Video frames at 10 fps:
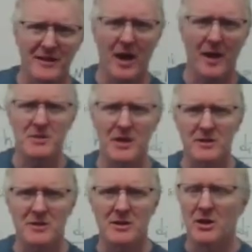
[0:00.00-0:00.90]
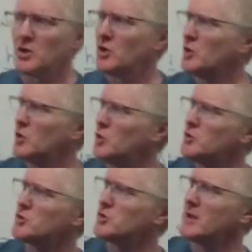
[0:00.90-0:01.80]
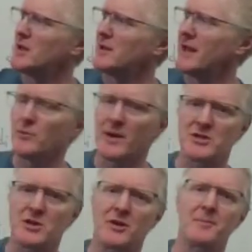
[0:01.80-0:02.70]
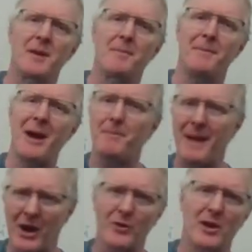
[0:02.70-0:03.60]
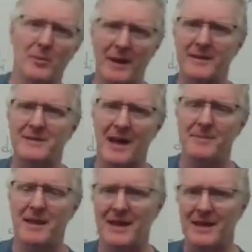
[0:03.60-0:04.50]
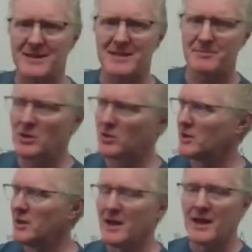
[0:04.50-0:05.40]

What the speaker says: object whose light rays are going to be about parallel by the time they hit this mirror,